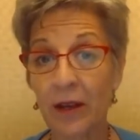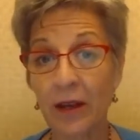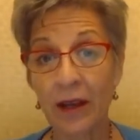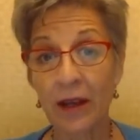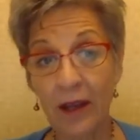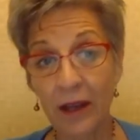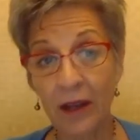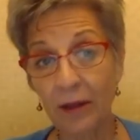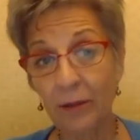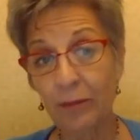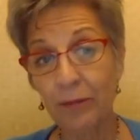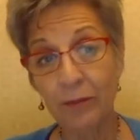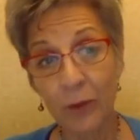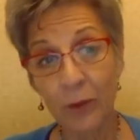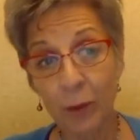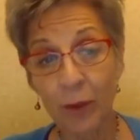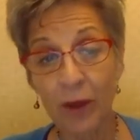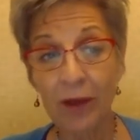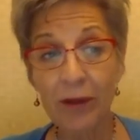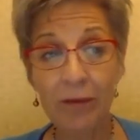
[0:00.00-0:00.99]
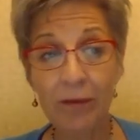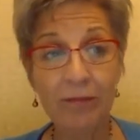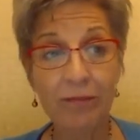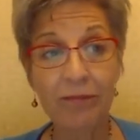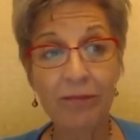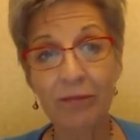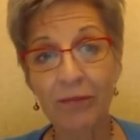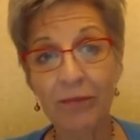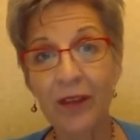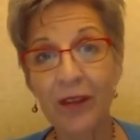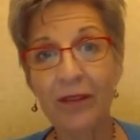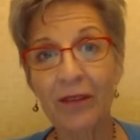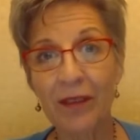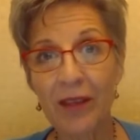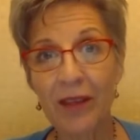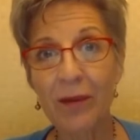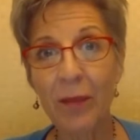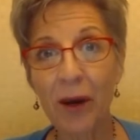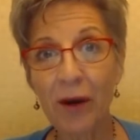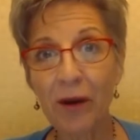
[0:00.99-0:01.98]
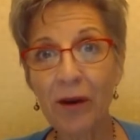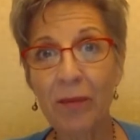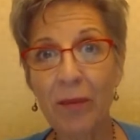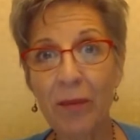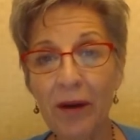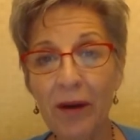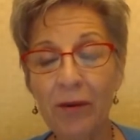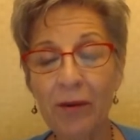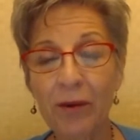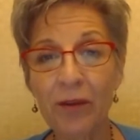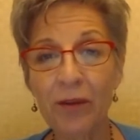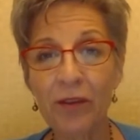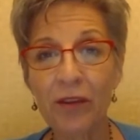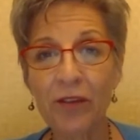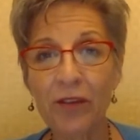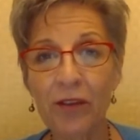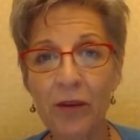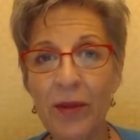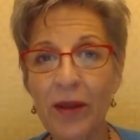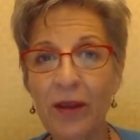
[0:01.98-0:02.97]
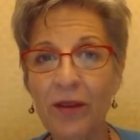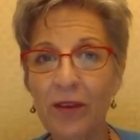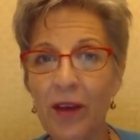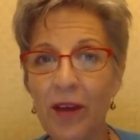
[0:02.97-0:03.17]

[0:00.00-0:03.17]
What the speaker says: And, well, the American medical system has